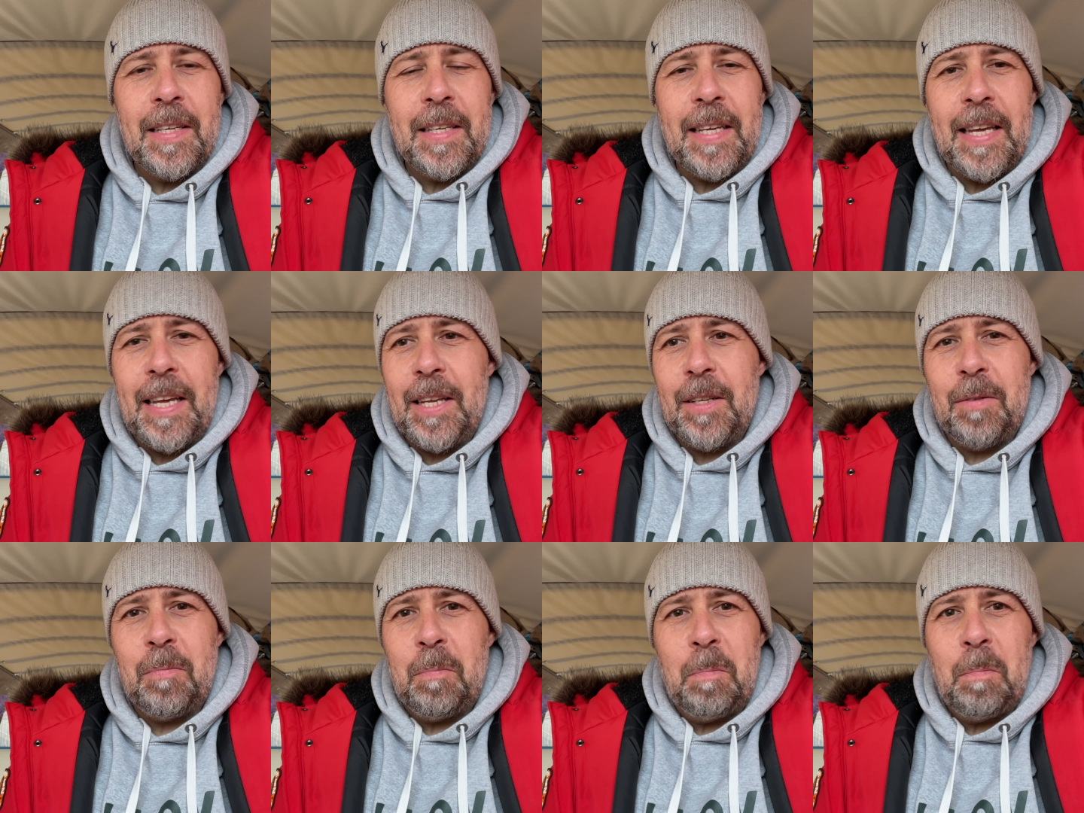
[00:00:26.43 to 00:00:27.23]
it
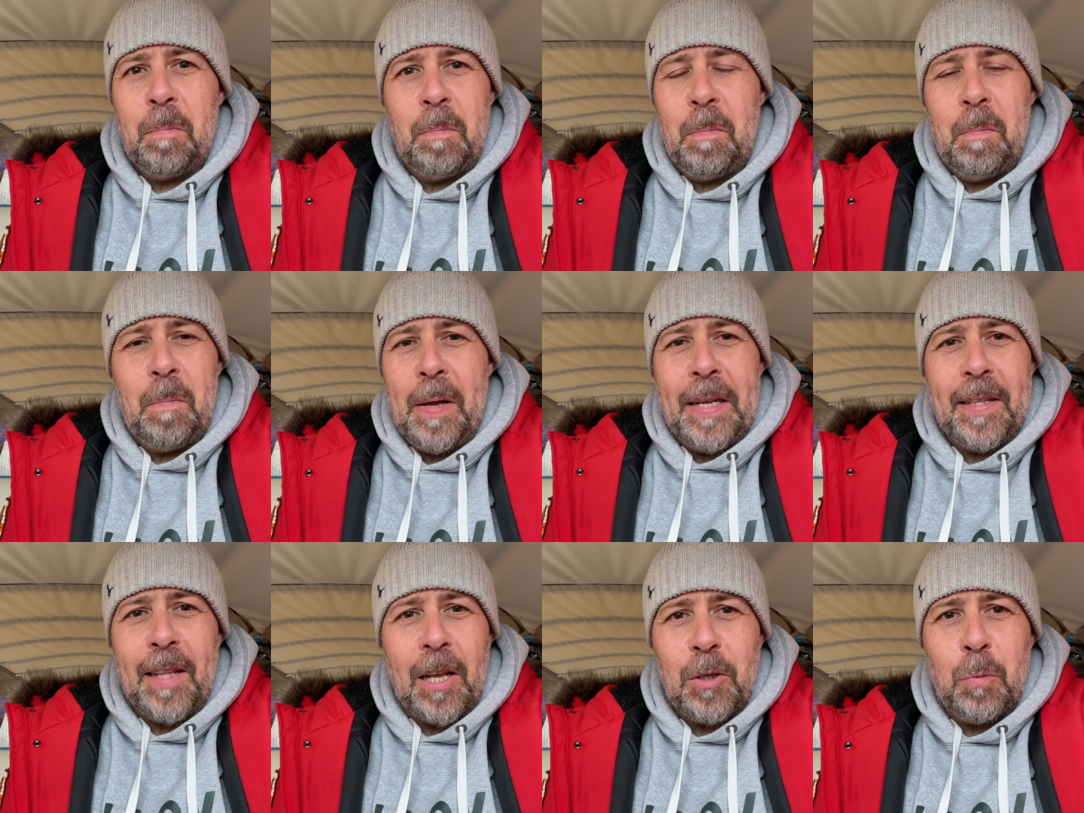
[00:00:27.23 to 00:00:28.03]

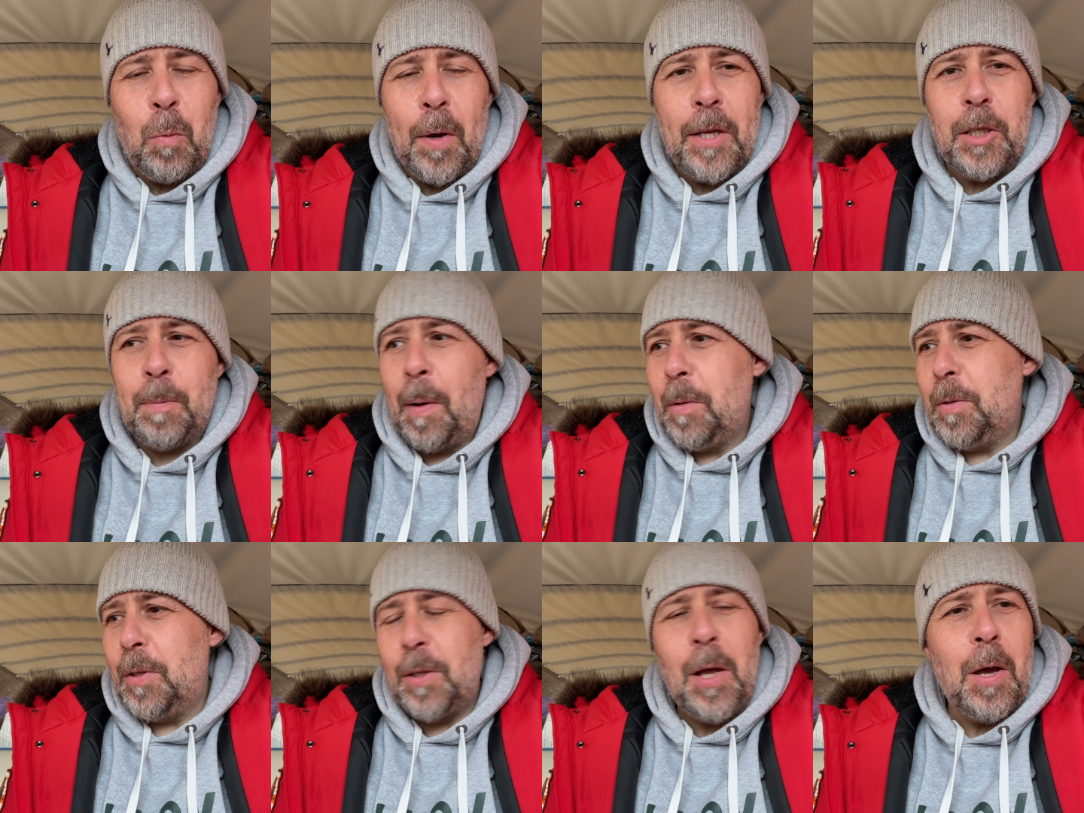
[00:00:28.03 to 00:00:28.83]
it does what it's
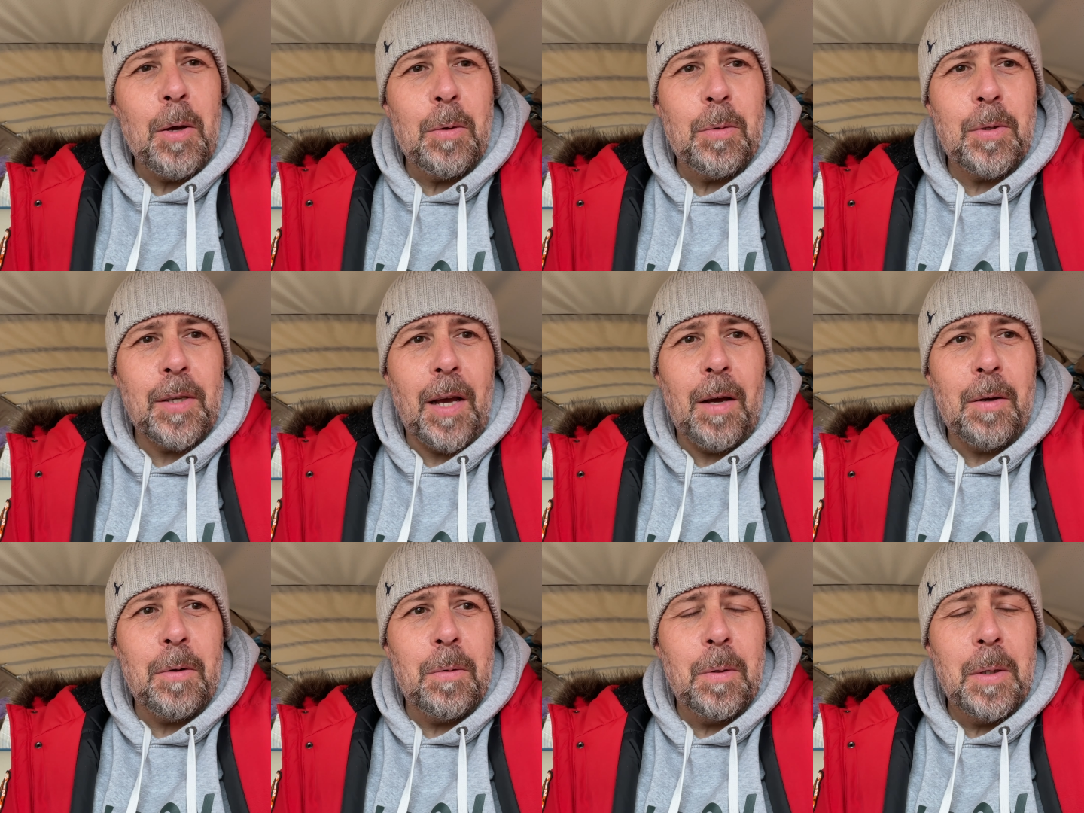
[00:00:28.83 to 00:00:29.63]
supposed to do.
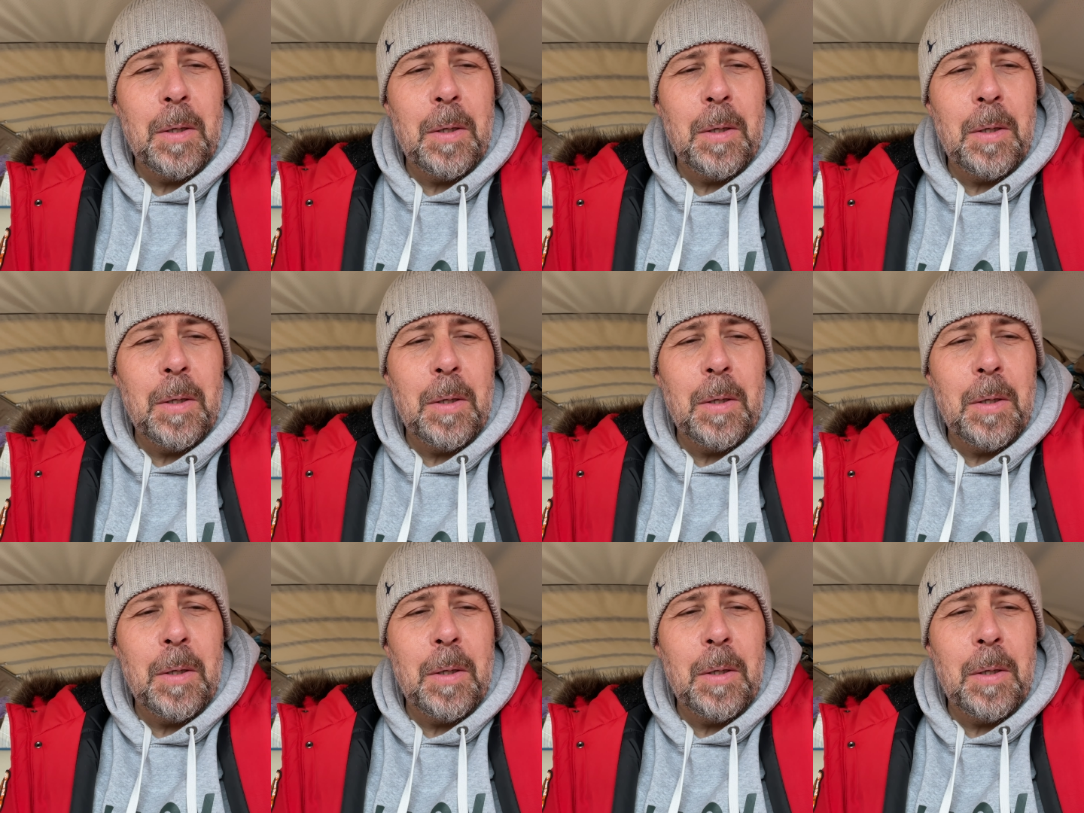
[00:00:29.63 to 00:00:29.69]
So